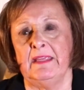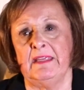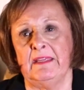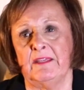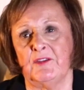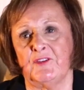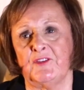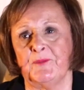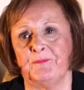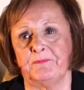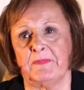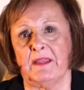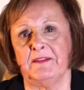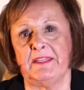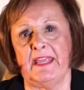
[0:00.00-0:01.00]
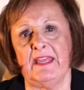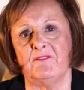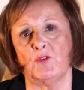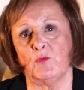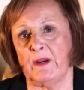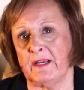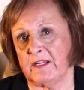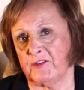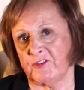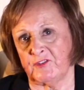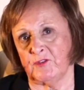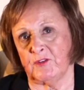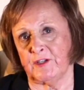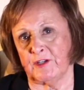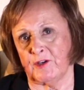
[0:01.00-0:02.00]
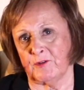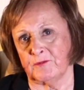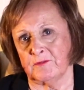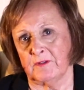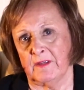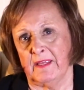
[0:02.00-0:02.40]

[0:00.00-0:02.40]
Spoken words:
is to have a writing studio